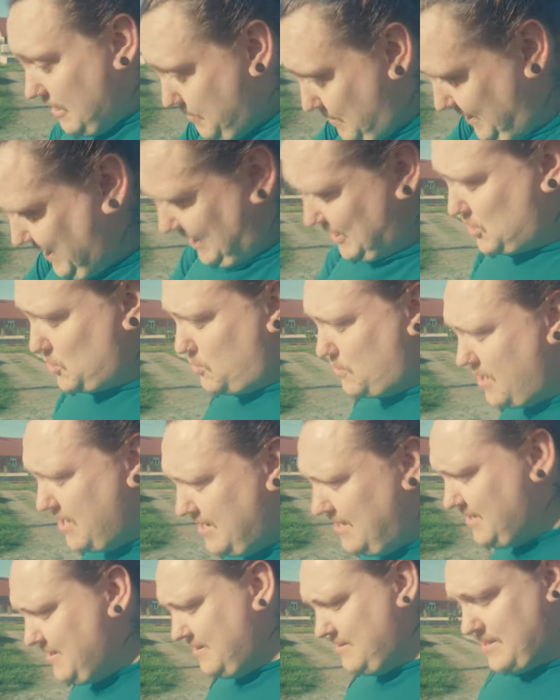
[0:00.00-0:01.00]
But the actual,
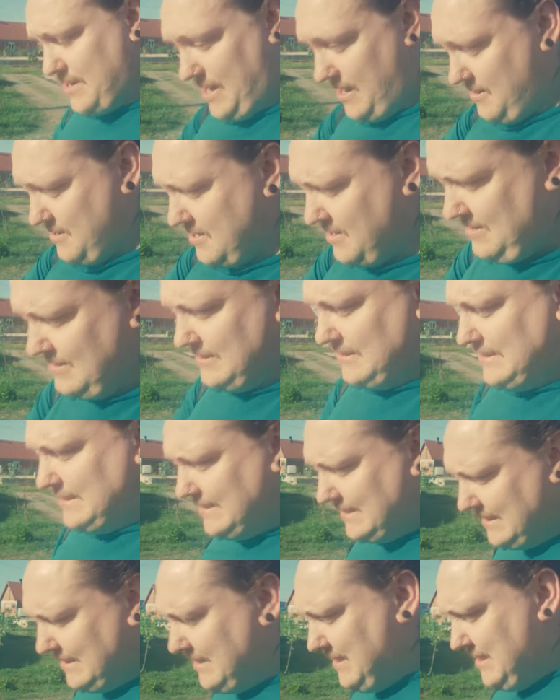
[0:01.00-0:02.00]
you know,
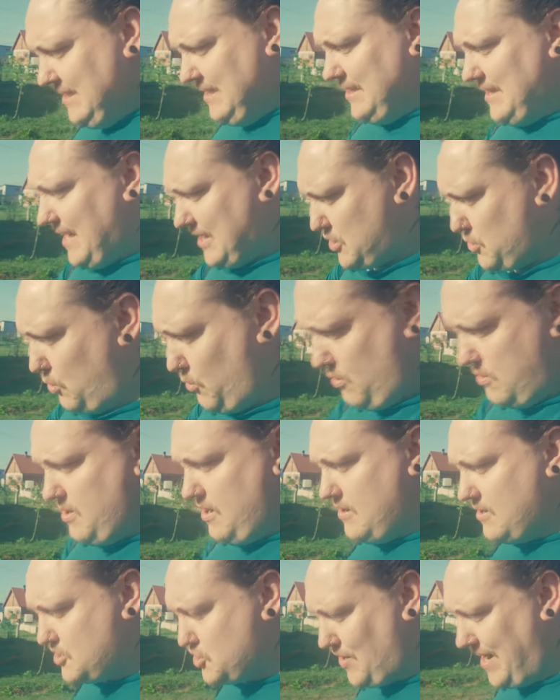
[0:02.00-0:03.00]
the actual
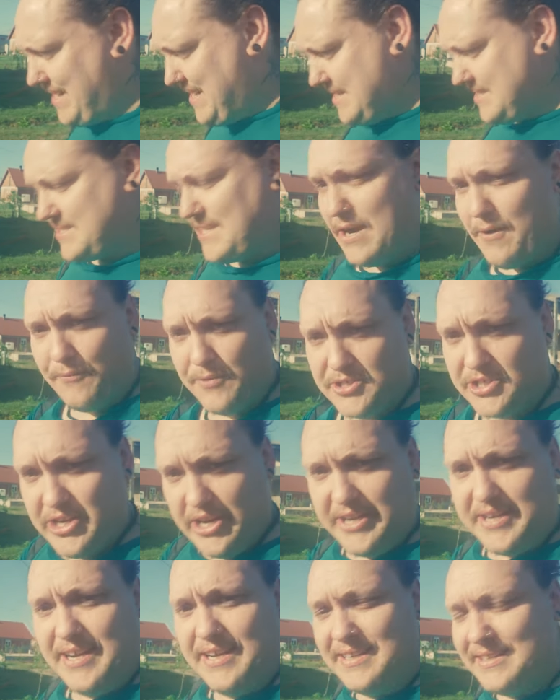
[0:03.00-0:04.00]
train itself was
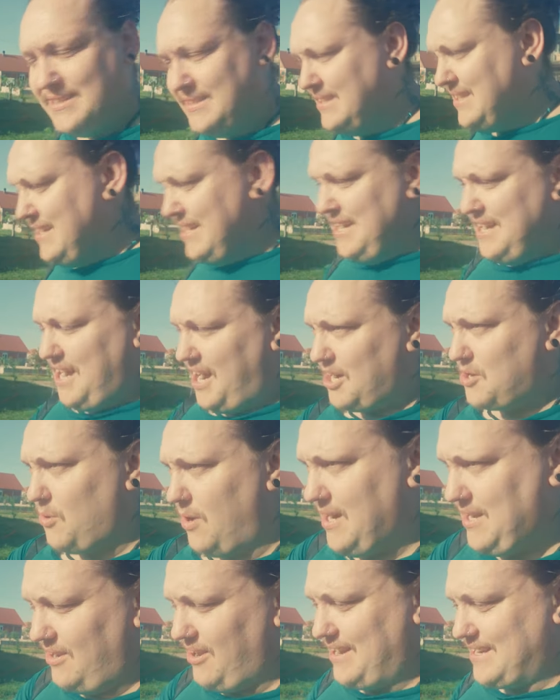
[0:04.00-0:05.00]
good. I
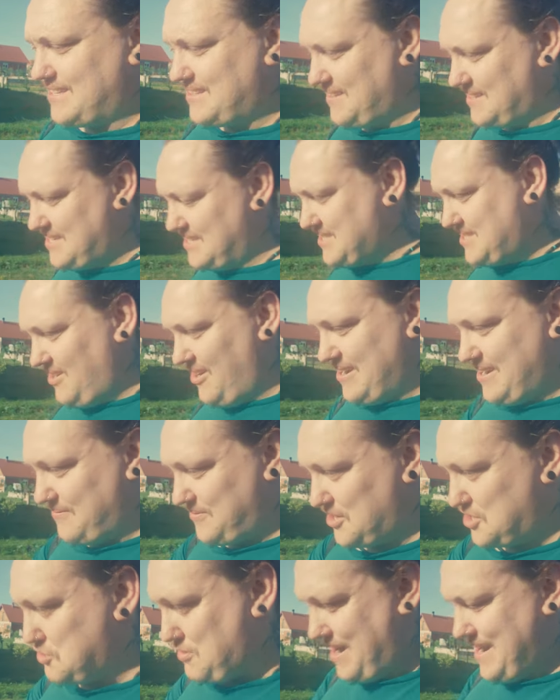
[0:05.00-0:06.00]
quite liked the design of
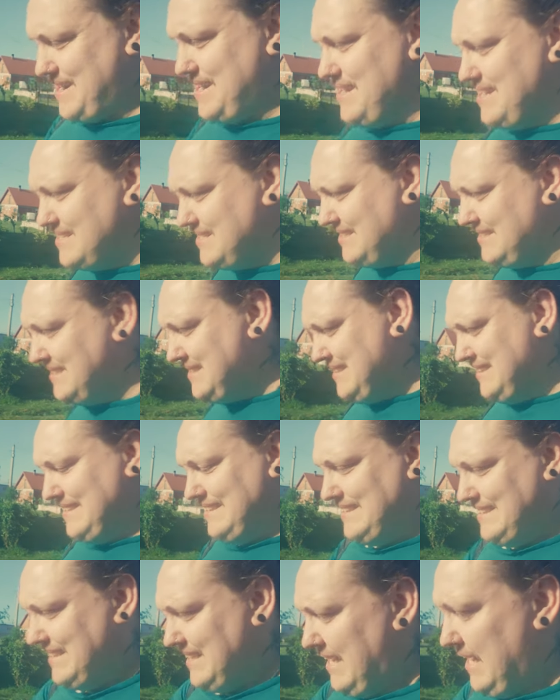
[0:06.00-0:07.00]
the train.
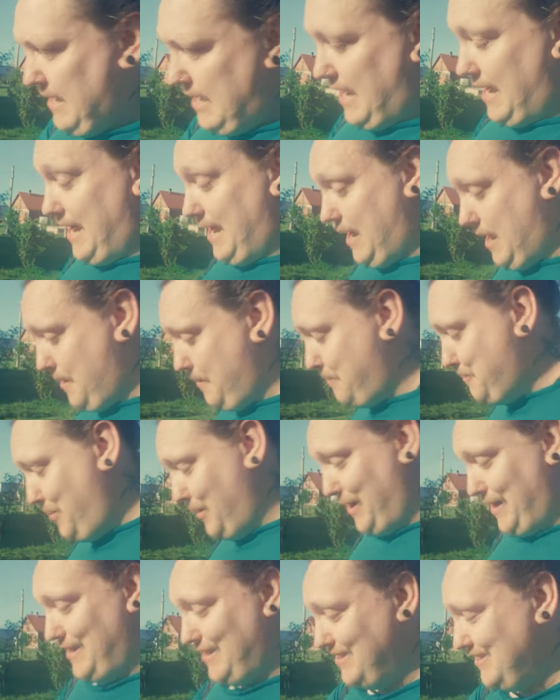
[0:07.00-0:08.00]

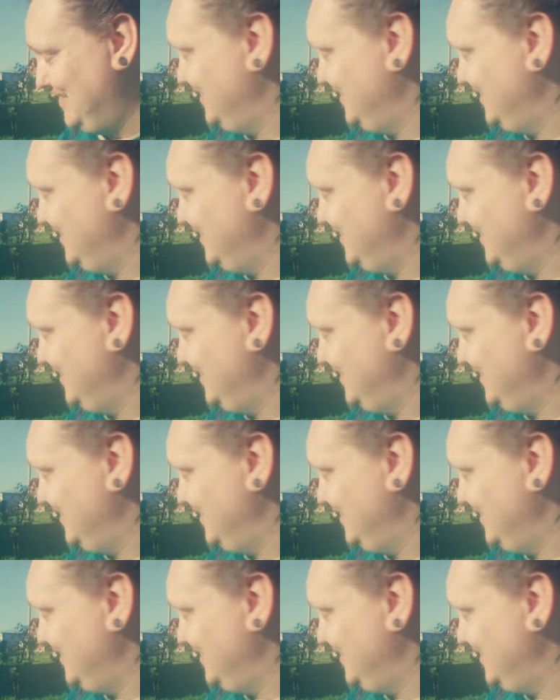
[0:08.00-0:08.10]
But